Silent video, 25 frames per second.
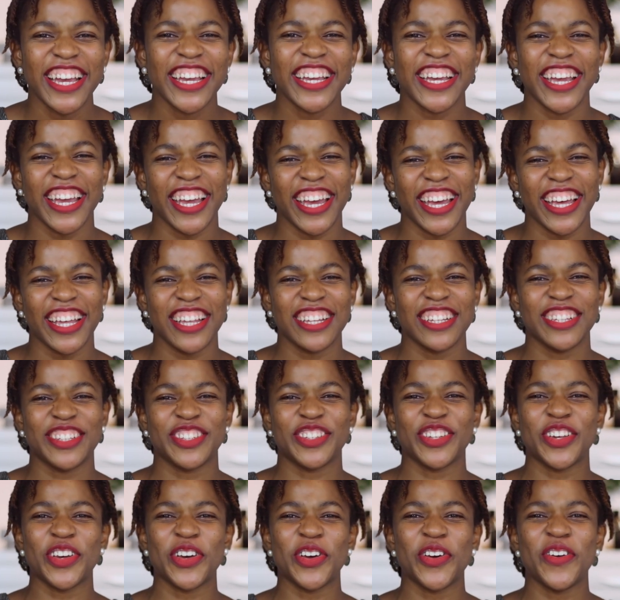Yeah,
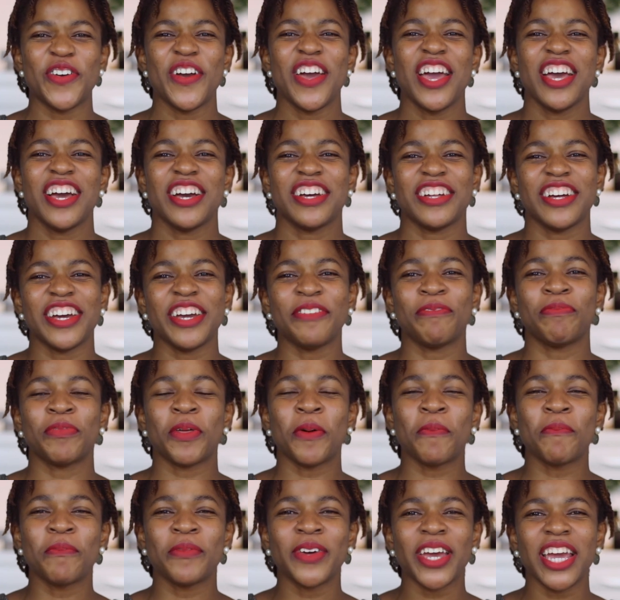so uh,
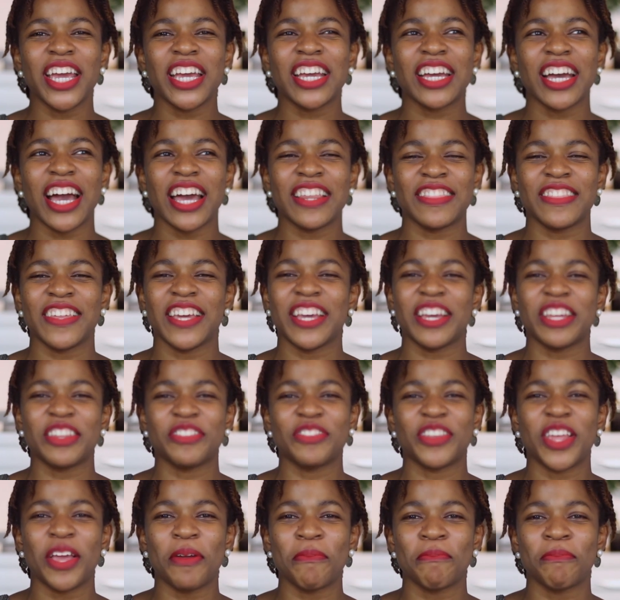they make, I
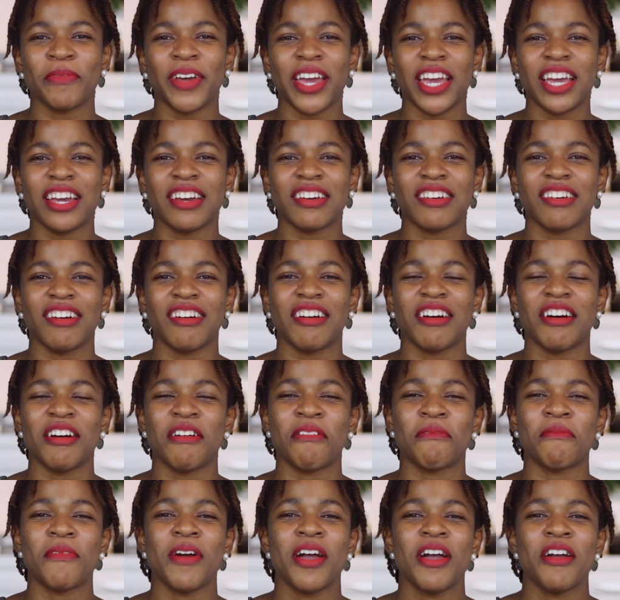think they make
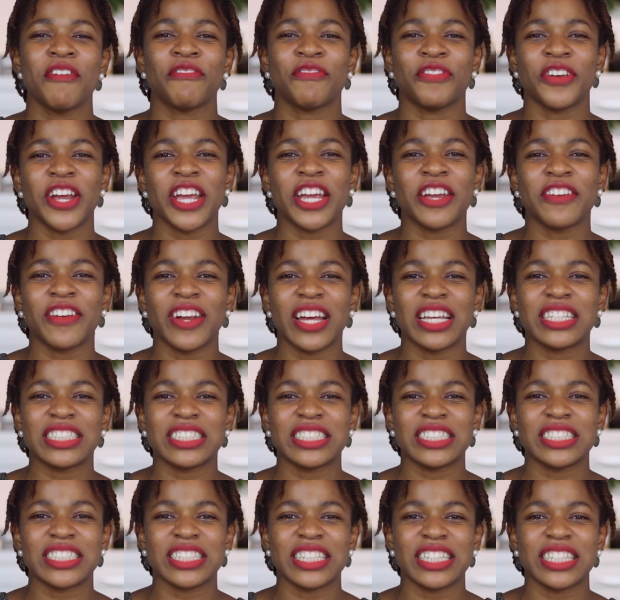um,
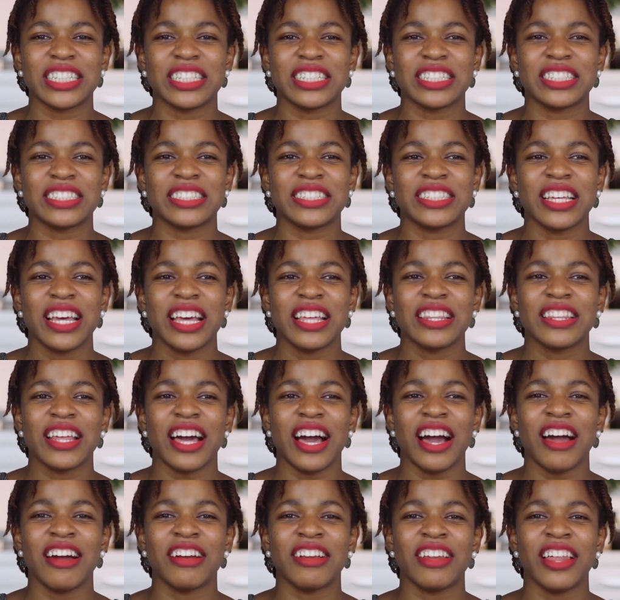fragrances
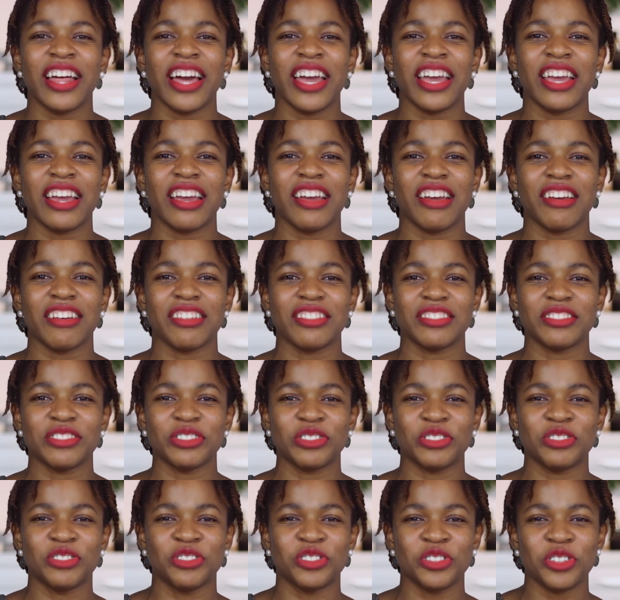that are
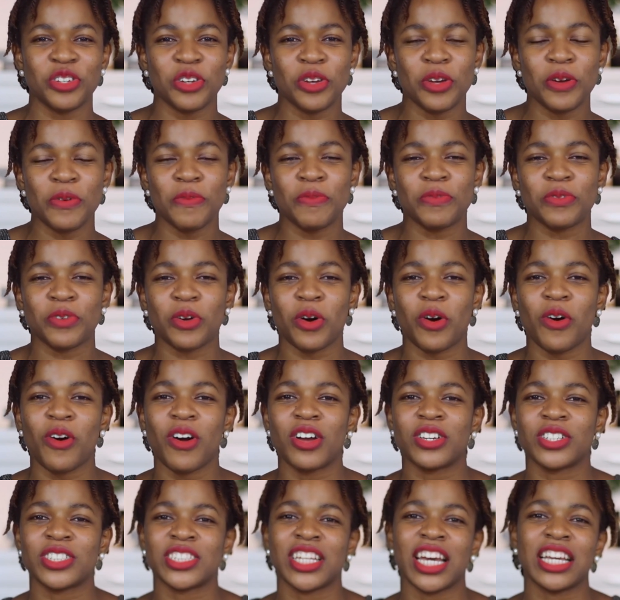like dupes,
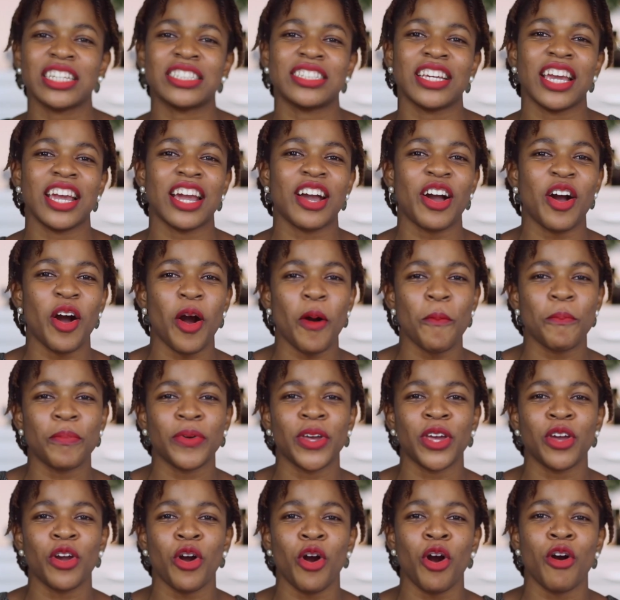or should I say
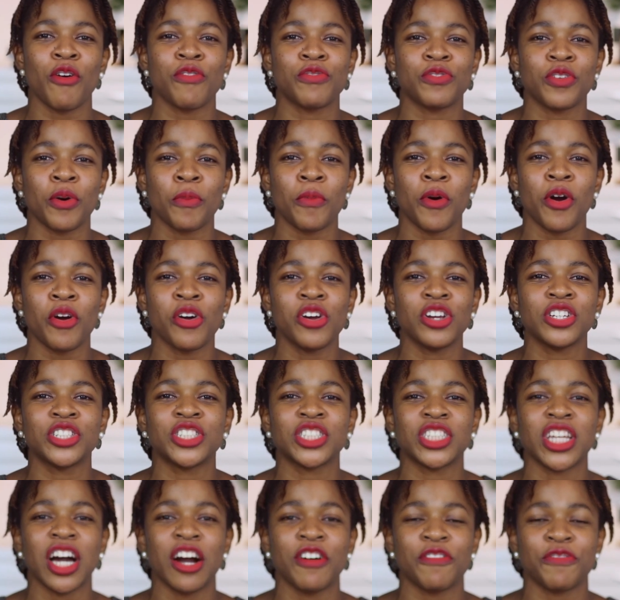copy of some
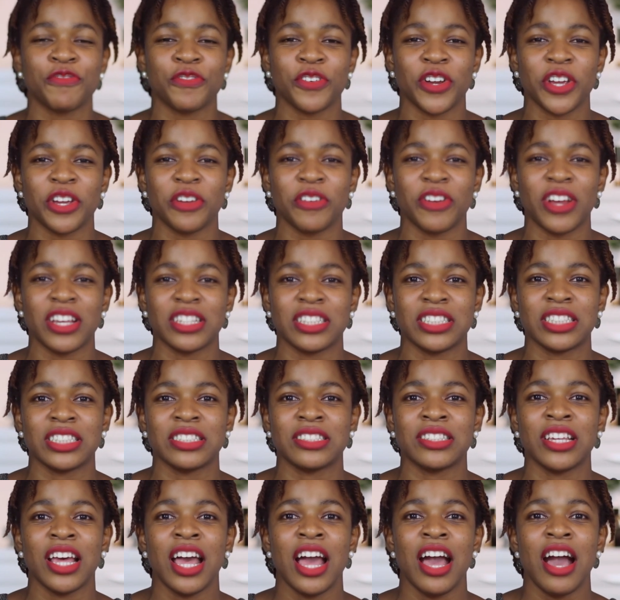original
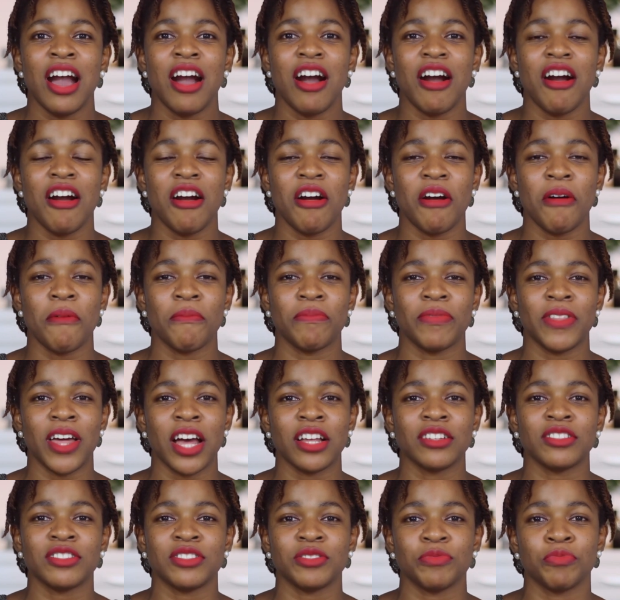fragrances um,
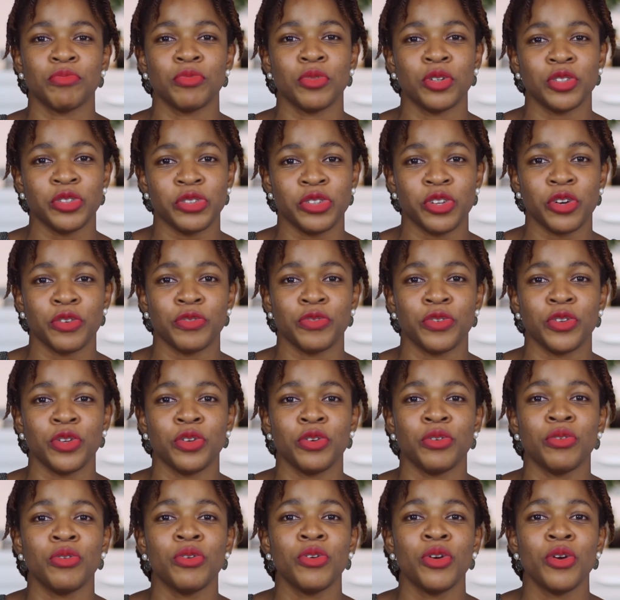that most of
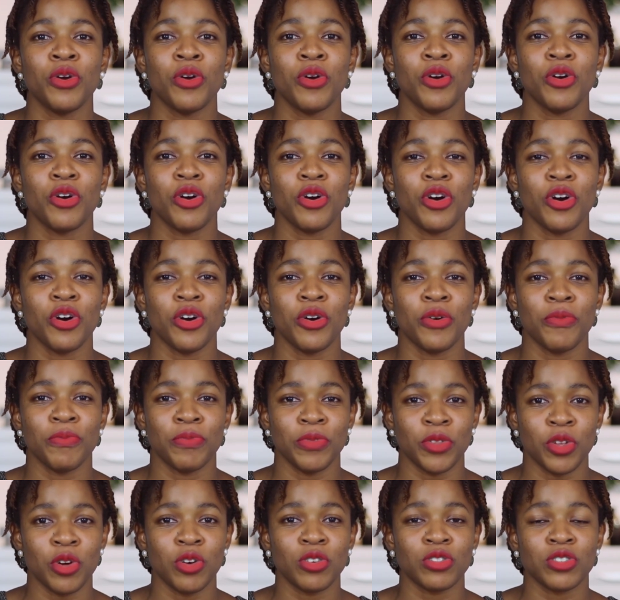you
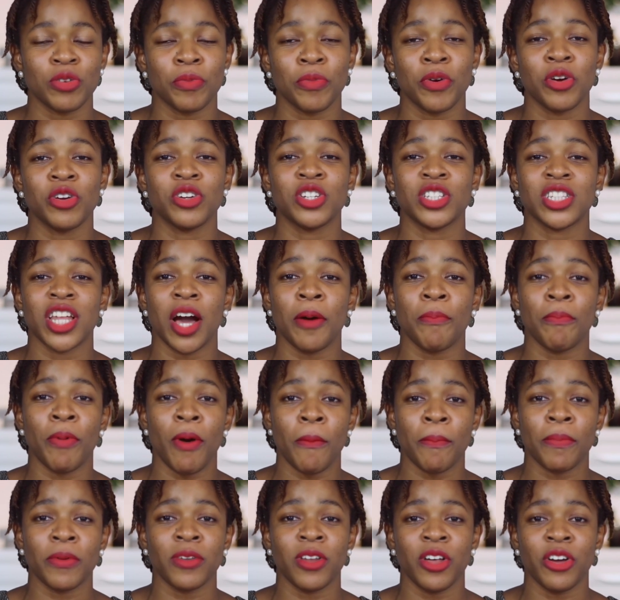um, know, some original
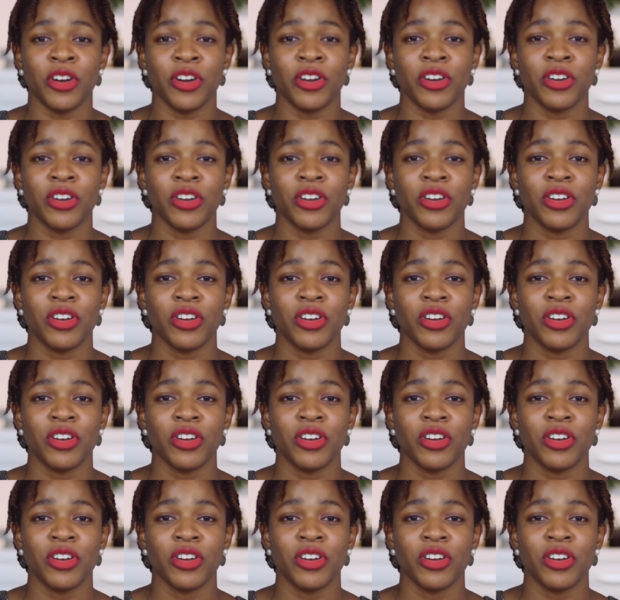popular